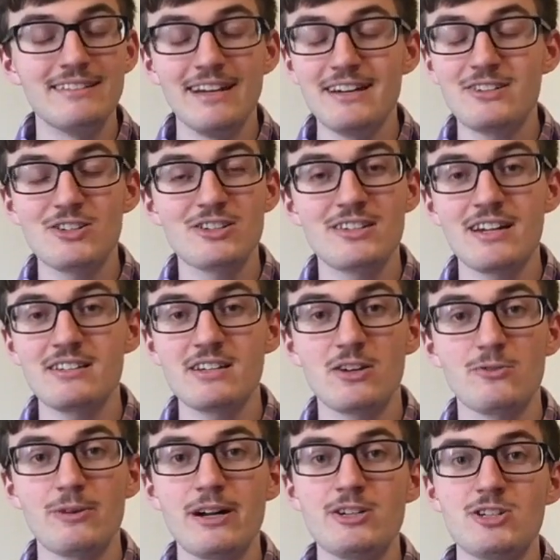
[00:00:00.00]
it just does a
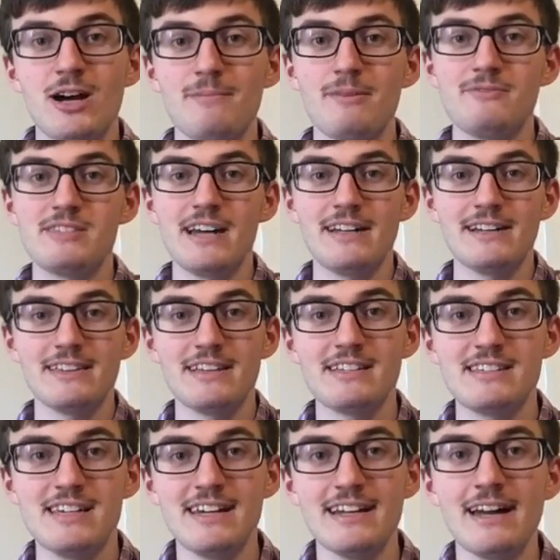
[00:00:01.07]
great job of setting the
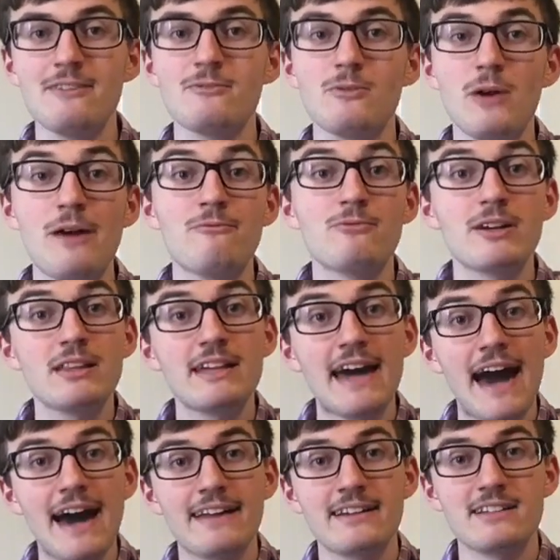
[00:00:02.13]
scene and really
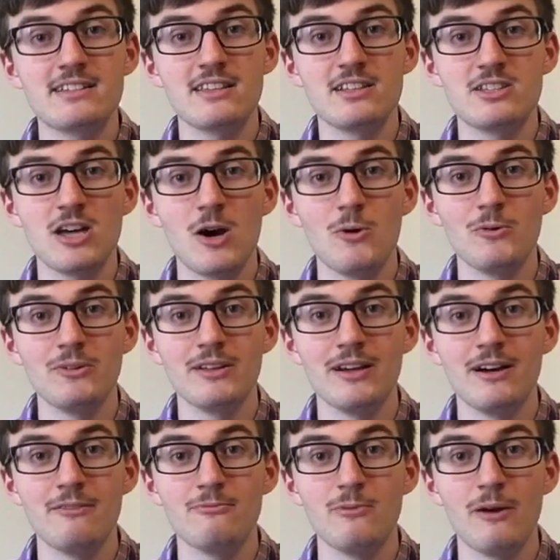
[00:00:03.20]
adding to the tone
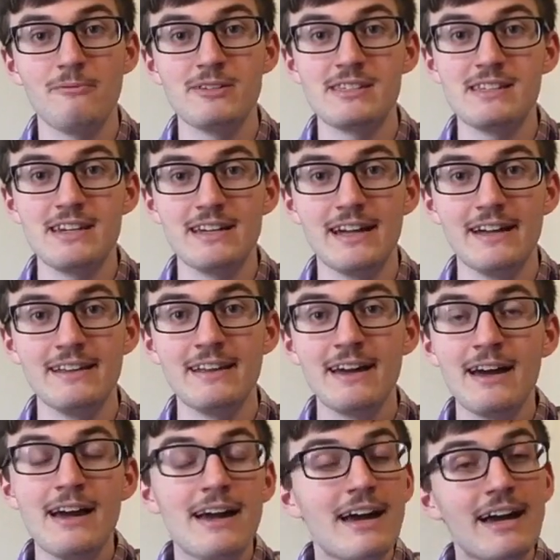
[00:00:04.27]
of what was needed.
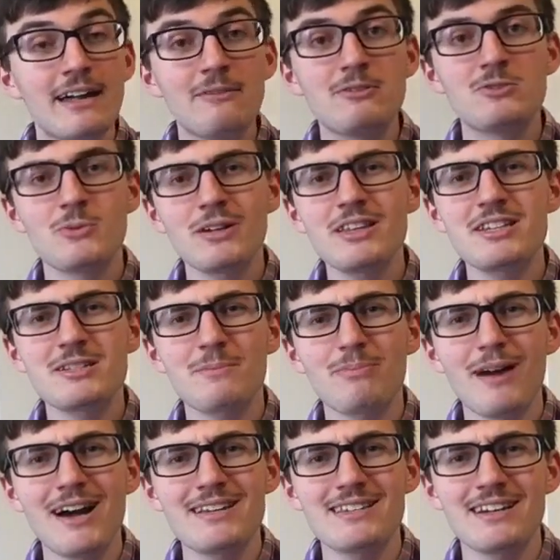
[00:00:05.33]
And it was really
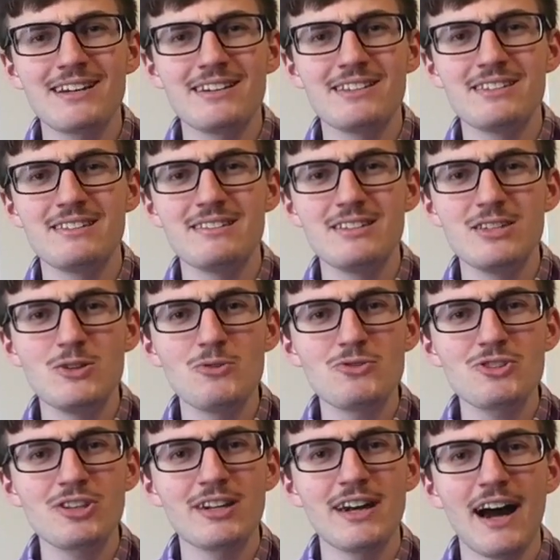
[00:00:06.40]
surprising, because
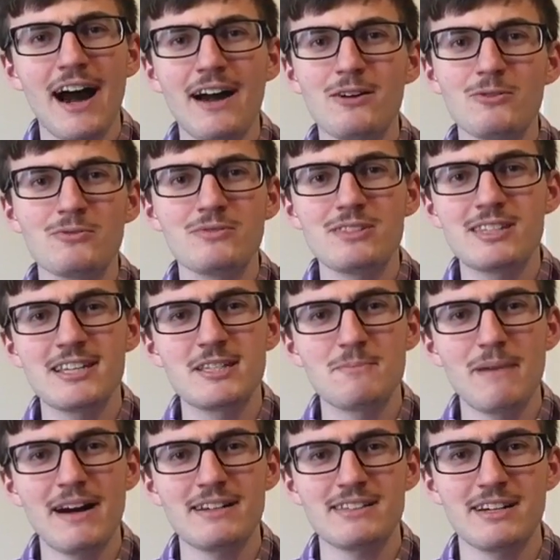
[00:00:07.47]
usually I don't
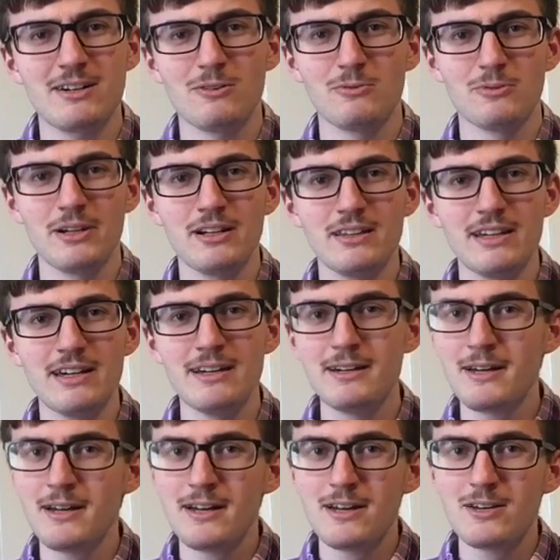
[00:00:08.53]
suspect like a really
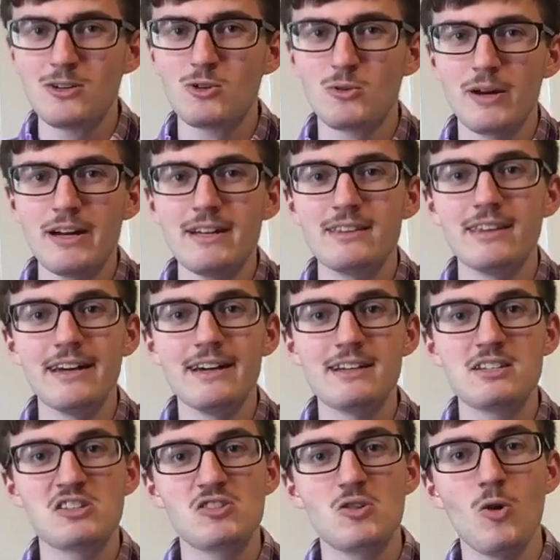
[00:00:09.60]
great like
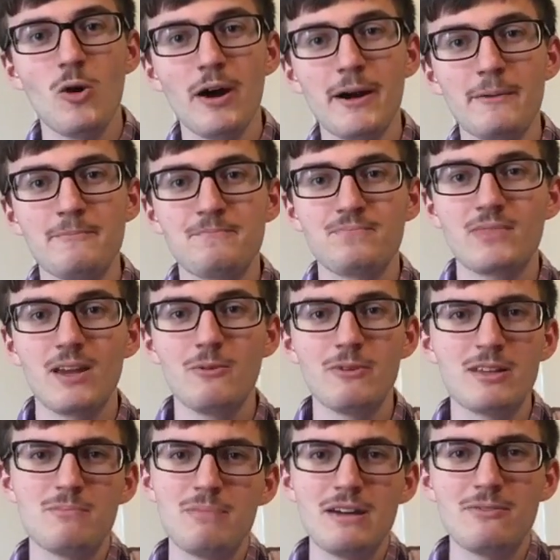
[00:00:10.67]
score
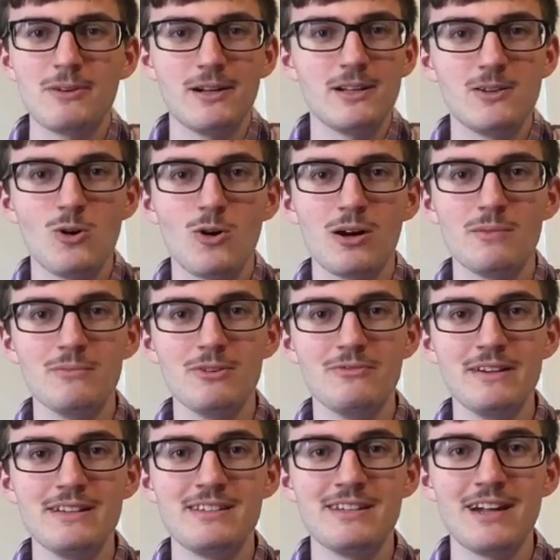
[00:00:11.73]
with B-rated horror
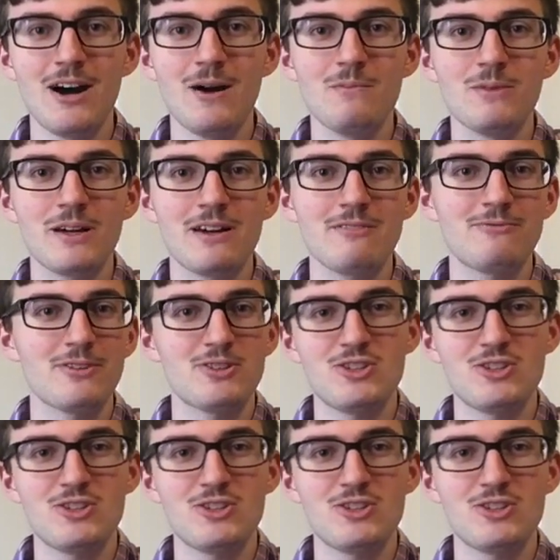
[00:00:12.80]
movies. You know, I'm looking for